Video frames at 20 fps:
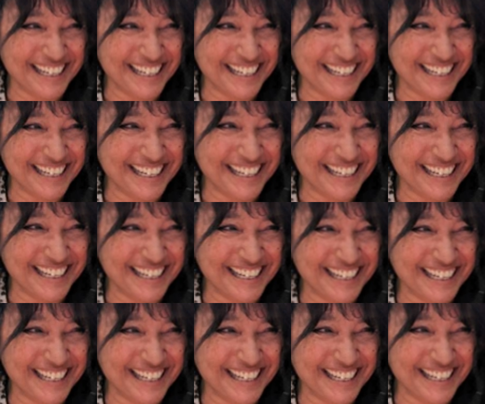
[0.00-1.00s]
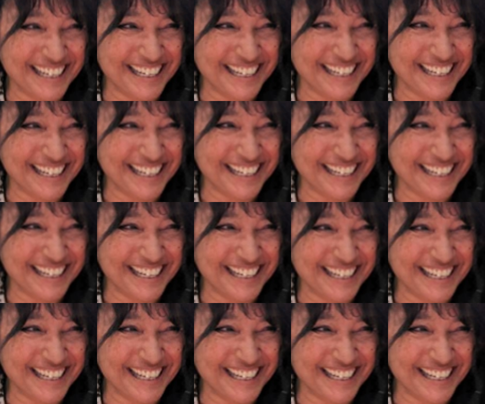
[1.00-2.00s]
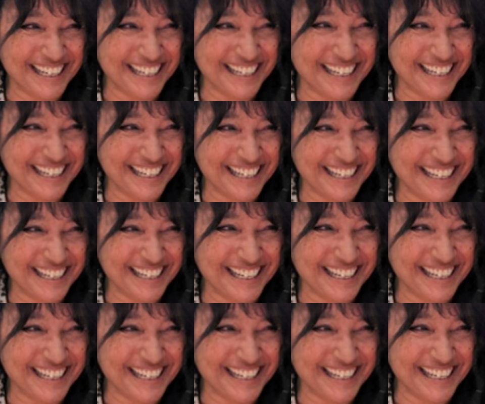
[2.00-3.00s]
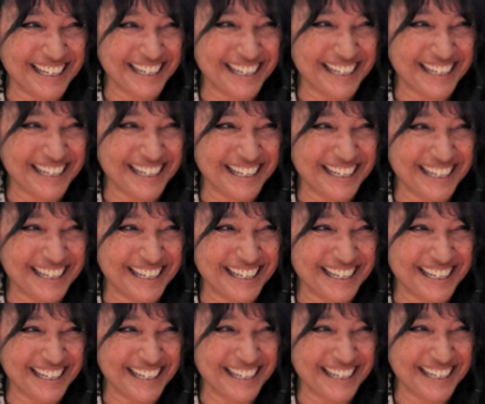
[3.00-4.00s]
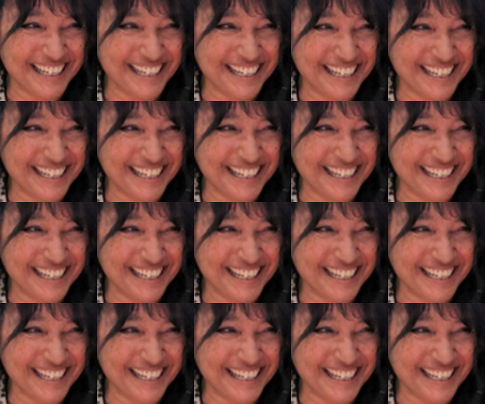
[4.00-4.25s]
Nothing is said.